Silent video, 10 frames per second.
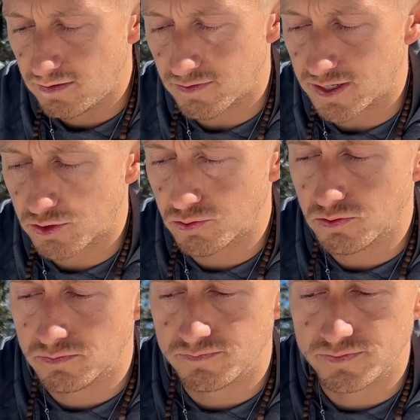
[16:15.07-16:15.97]
Very
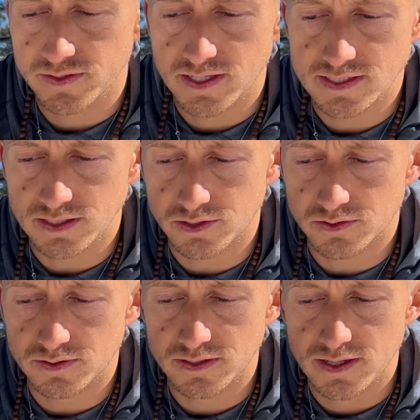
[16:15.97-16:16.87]
cool. Has a
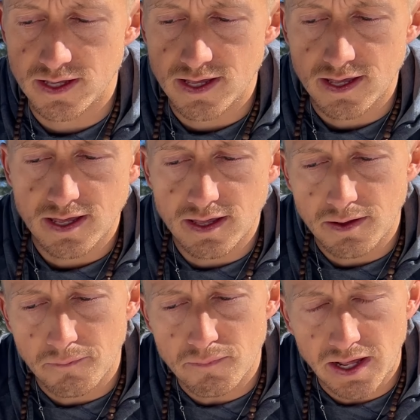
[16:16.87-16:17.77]
little
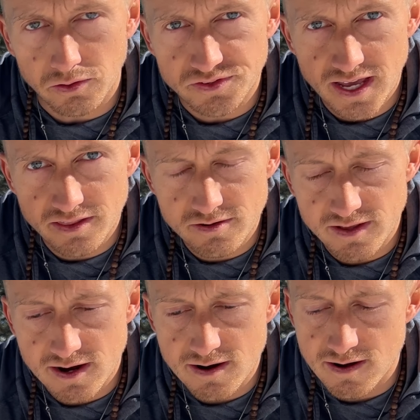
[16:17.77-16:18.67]
metal tether
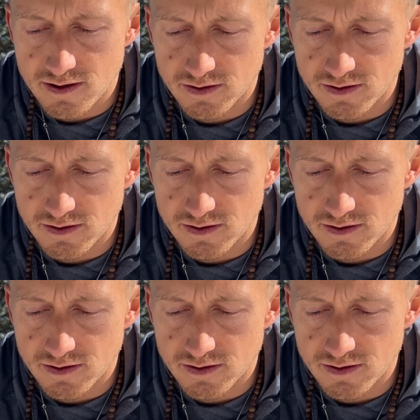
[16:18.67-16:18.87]
there.